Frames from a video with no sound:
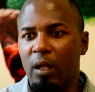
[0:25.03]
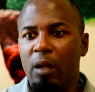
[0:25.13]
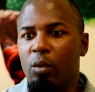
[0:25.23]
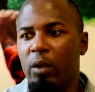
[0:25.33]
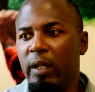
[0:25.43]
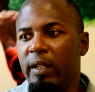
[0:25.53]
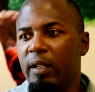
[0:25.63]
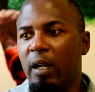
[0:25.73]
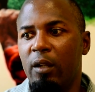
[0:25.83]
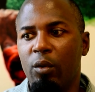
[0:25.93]
Not
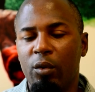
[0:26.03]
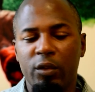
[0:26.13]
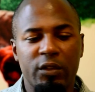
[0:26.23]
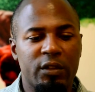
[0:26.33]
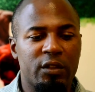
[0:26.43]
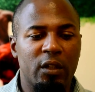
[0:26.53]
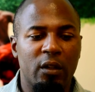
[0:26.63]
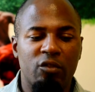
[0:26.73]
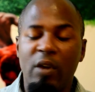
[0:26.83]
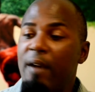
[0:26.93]
only are those
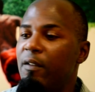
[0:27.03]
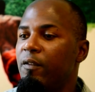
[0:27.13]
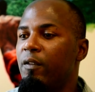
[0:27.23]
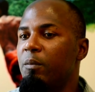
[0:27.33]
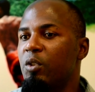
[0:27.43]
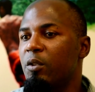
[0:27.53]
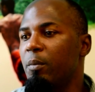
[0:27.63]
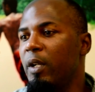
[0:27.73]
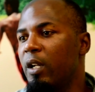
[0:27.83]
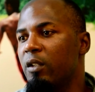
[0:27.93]
traveling from
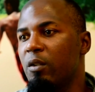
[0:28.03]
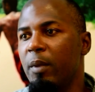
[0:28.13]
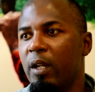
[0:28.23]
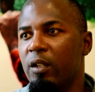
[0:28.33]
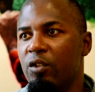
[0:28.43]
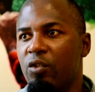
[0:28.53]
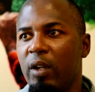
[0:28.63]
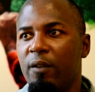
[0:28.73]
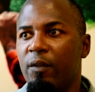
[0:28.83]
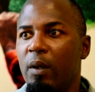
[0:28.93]
Jamaica to
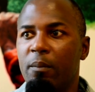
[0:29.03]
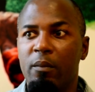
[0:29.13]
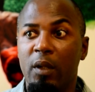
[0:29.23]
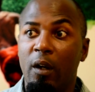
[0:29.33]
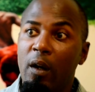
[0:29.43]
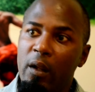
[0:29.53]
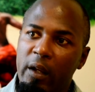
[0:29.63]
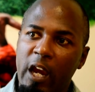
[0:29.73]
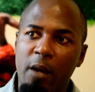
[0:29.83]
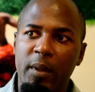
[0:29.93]
train from
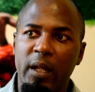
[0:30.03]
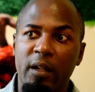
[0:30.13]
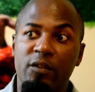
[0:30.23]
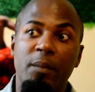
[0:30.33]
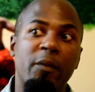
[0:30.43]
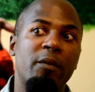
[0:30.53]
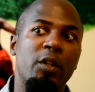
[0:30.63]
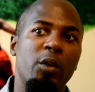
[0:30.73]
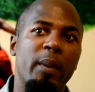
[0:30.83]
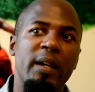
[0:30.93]
other Caribbean islands, from
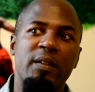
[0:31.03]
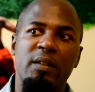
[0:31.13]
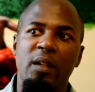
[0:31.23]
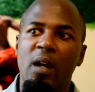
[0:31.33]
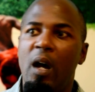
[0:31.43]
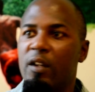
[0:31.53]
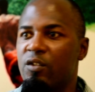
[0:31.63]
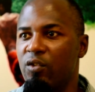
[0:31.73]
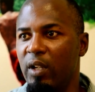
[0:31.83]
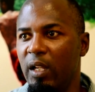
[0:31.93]
the US,
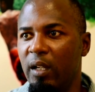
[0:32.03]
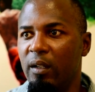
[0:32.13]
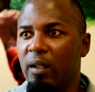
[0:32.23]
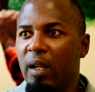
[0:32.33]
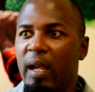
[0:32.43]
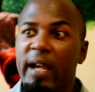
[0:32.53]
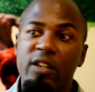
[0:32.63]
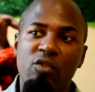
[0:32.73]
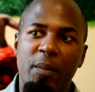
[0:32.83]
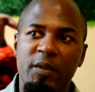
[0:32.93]
Australia,
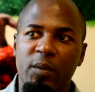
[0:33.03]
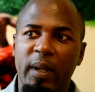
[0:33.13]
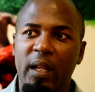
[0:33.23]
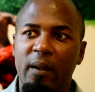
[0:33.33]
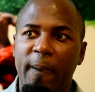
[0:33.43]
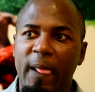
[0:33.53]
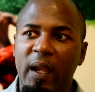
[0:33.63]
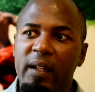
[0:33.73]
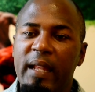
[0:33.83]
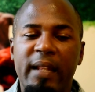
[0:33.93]
and Europe as well.
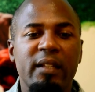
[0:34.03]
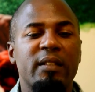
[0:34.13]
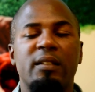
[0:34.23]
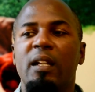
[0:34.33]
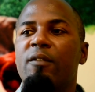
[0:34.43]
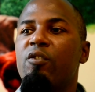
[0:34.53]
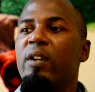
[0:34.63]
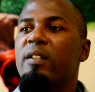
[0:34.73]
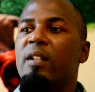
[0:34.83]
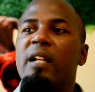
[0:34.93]
And that in itself
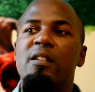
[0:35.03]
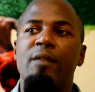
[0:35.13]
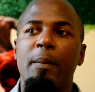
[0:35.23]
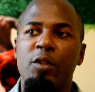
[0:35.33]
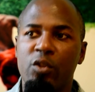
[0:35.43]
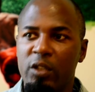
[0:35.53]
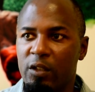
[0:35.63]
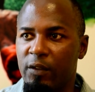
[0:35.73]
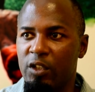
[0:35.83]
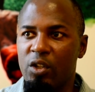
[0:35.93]
creates lots of
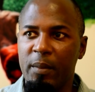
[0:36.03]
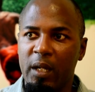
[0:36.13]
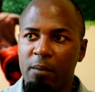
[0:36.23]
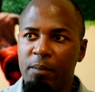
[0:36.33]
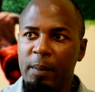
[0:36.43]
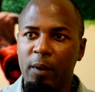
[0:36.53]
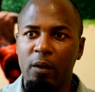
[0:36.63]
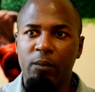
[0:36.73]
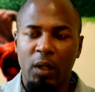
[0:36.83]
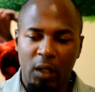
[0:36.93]
opportunities for the Jamaican
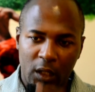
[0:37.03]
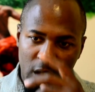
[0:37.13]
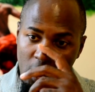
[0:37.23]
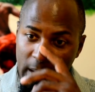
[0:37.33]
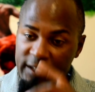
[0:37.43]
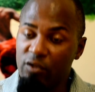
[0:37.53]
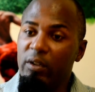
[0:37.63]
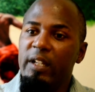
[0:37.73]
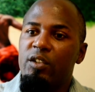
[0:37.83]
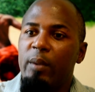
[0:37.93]
people. Now, as it
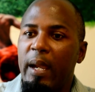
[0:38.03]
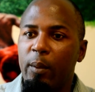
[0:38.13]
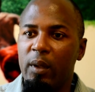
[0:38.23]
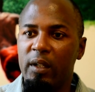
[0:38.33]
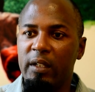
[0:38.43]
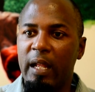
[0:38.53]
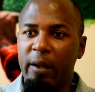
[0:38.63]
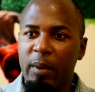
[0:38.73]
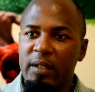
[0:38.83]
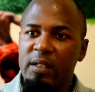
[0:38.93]
relates to Anguilla, in
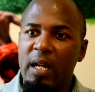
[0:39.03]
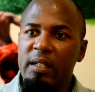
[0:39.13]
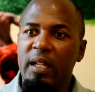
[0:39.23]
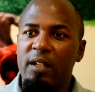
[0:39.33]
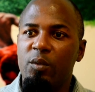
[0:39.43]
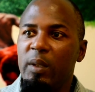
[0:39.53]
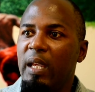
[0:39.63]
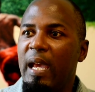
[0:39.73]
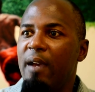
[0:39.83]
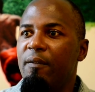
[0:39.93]
Anguilla's context,
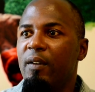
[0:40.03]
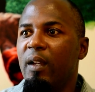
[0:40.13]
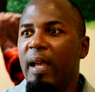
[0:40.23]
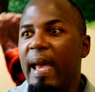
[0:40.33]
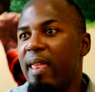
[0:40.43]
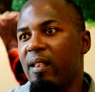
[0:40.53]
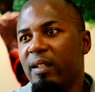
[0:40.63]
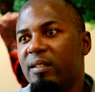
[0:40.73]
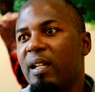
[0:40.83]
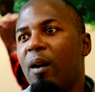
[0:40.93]
we have
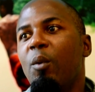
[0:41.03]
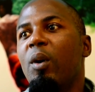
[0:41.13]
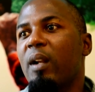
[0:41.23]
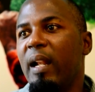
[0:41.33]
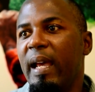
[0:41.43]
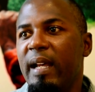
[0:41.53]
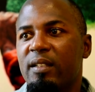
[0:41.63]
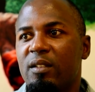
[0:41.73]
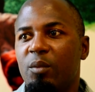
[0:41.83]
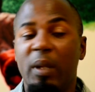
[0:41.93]
athletes that are world
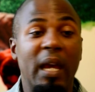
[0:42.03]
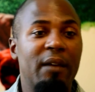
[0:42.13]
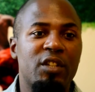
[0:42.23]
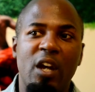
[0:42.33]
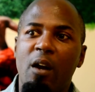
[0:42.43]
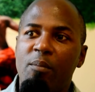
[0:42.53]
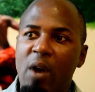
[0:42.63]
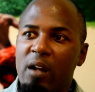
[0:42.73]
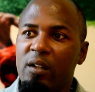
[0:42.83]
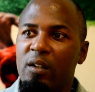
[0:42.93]
class. We have Sharon
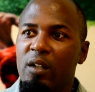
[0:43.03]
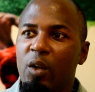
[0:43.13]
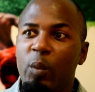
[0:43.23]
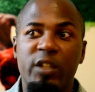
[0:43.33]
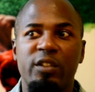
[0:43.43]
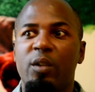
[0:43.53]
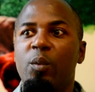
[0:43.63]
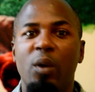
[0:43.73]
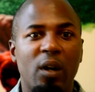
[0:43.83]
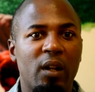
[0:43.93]
Proctor, which is a
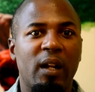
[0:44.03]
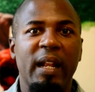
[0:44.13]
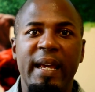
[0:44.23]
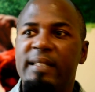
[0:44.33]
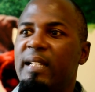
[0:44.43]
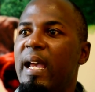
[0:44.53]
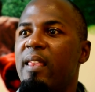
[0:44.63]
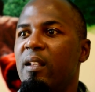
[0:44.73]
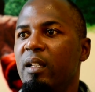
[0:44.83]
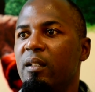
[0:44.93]
world class
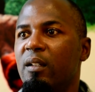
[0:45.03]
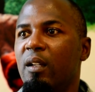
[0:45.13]
athlete.